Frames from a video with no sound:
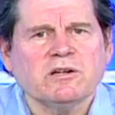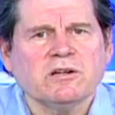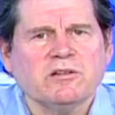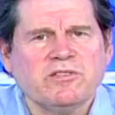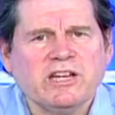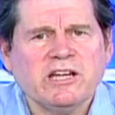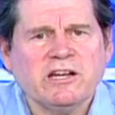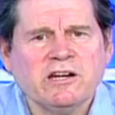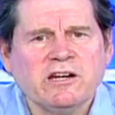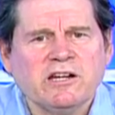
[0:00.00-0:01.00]

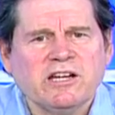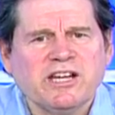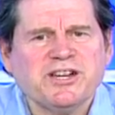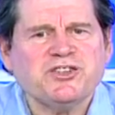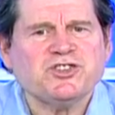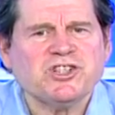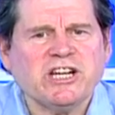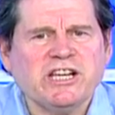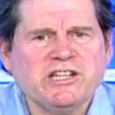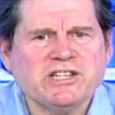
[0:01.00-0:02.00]
then it
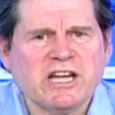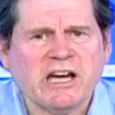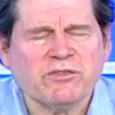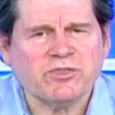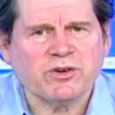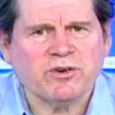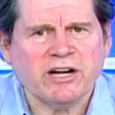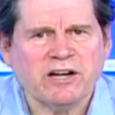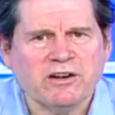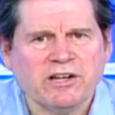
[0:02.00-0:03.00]
shades out the
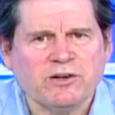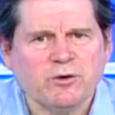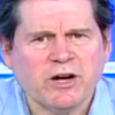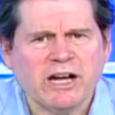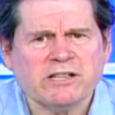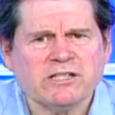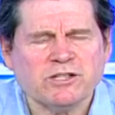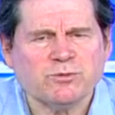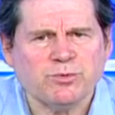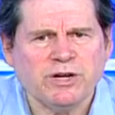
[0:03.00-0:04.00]
ground, and
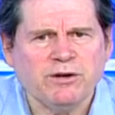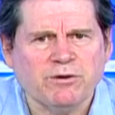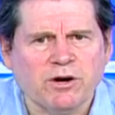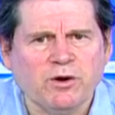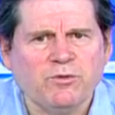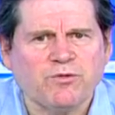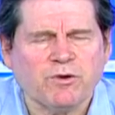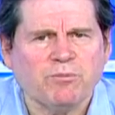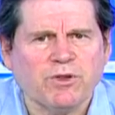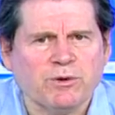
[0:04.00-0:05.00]
grasses regrow
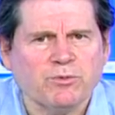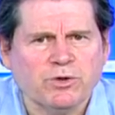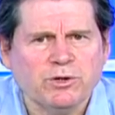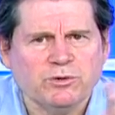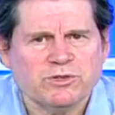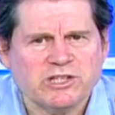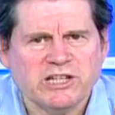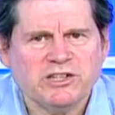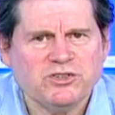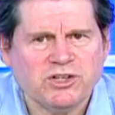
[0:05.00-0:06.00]
from their roots
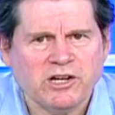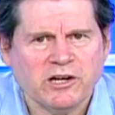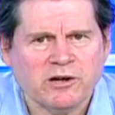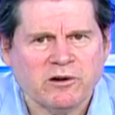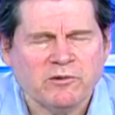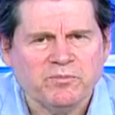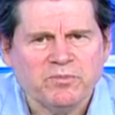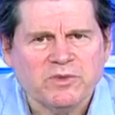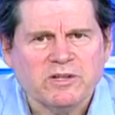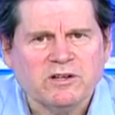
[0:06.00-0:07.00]
each year.
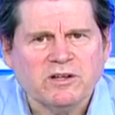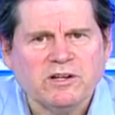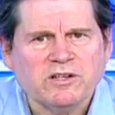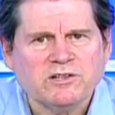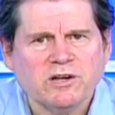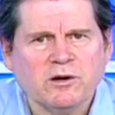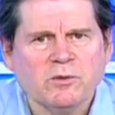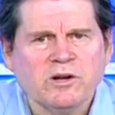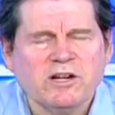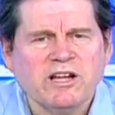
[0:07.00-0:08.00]

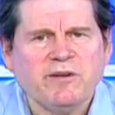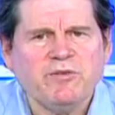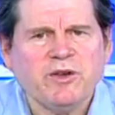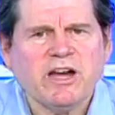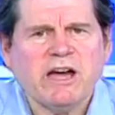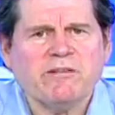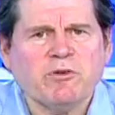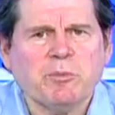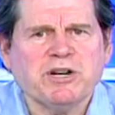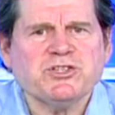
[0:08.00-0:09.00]
So if you have
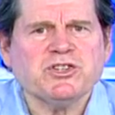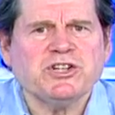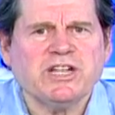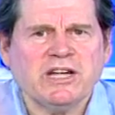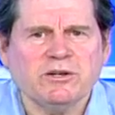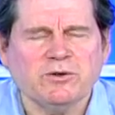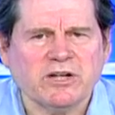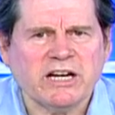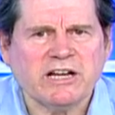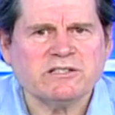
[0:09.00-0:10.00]
a bunch of dead
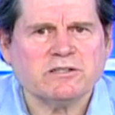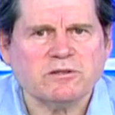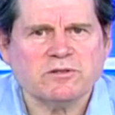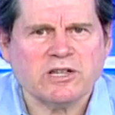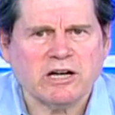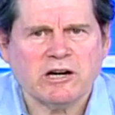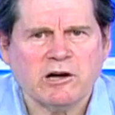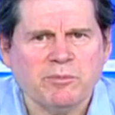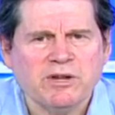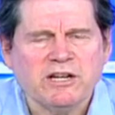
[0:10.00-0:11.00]
grass on
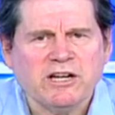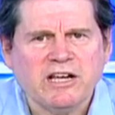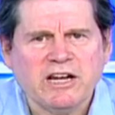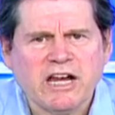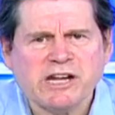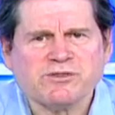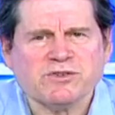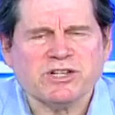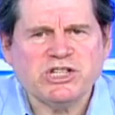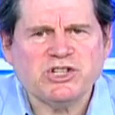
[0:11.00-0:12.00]
top, it
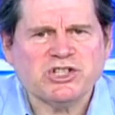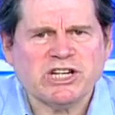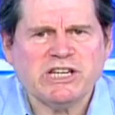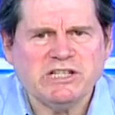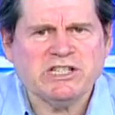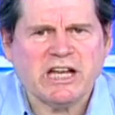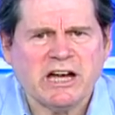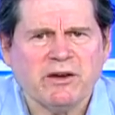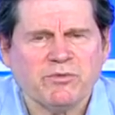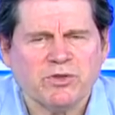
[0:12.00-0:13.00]
actually shades
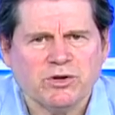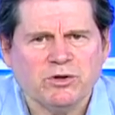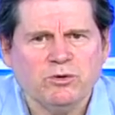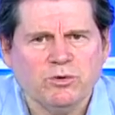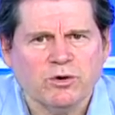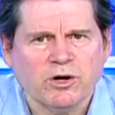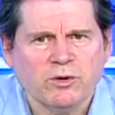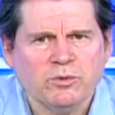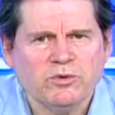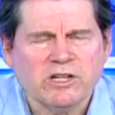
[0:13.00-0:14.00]
out the new
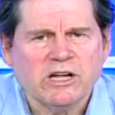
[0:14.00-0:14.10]
growth